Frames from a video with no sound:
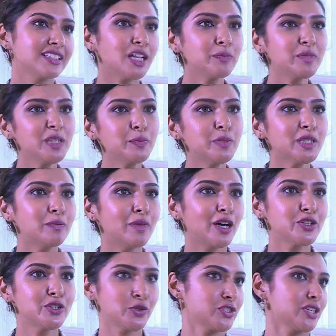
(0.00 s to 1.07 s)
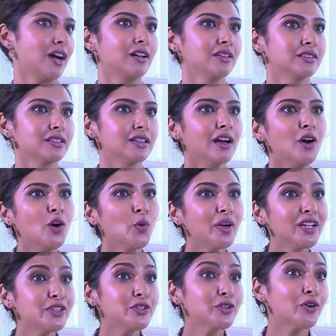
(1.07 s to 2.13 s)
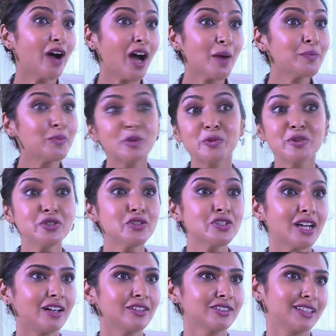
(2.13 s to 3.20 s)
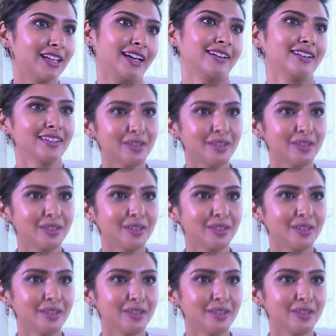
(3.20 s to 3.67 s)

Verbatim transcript: Tell me a bit about your childhood. Where did you grow up? What was your childhood like?